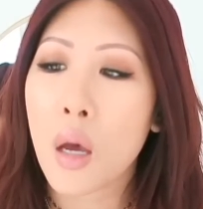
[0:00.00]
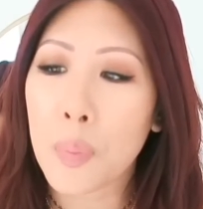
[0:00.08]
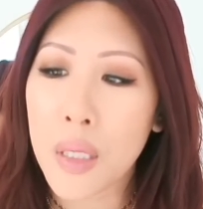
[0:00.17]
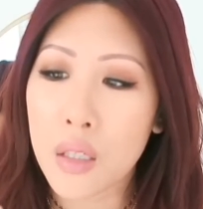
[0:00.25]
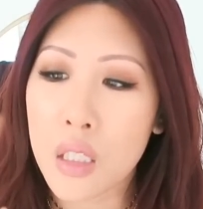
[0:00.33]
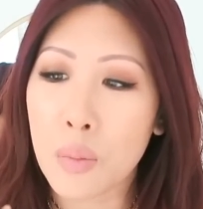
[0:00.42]

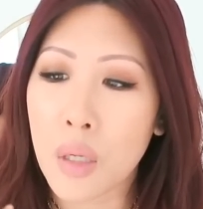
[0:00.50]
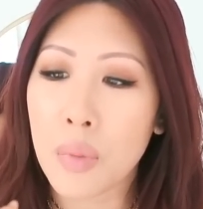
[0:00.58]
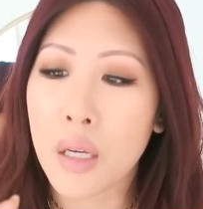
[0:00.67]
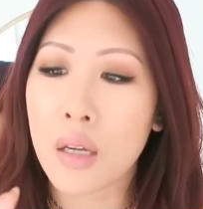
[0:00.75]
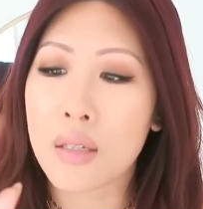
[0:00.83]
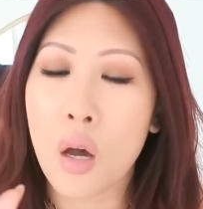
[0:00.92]
appealed to me
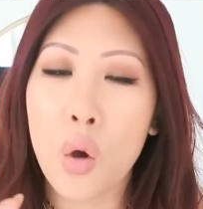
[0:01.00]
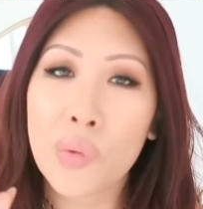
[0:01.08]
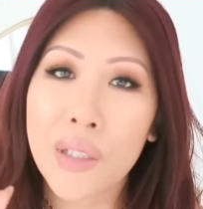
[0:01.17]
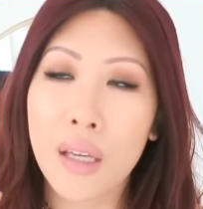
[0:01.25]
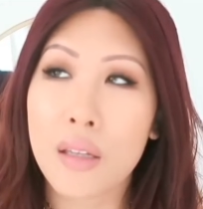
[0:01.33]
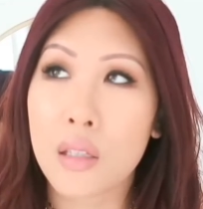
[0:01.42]
because not
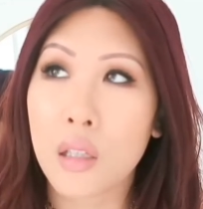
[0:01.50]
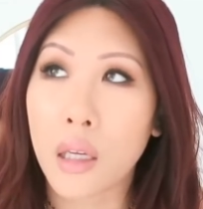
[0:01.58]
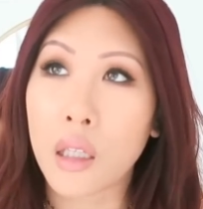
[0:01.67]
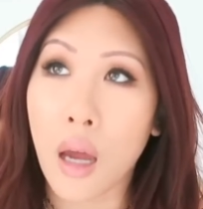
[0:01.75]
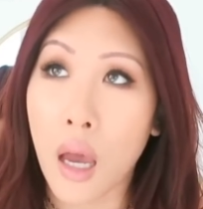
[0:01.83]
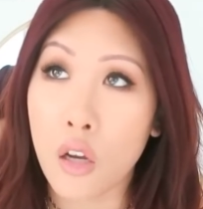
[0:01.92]
only is it
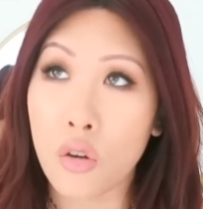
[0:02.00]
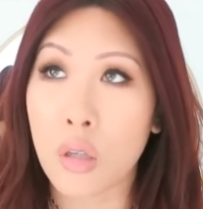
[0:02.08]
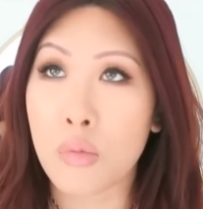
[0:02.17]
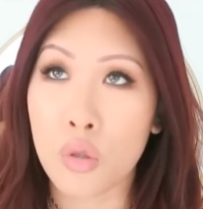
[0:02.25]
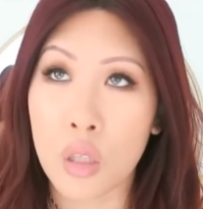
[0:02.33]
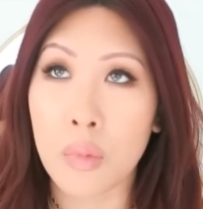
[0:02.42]
like an eye
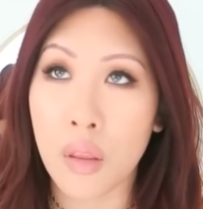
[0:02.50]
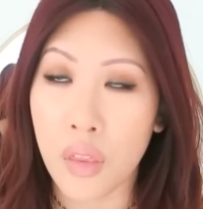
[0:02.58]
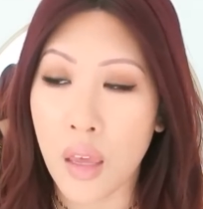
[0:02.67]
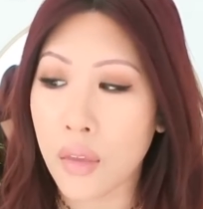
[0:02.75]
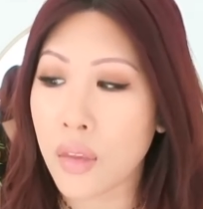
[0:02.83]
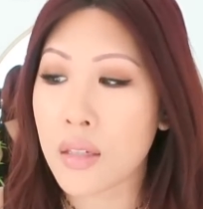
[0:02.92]
cream treatment
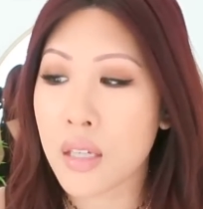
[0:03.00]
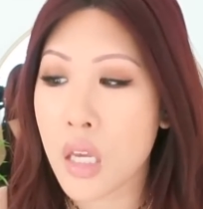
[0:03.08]
thing, they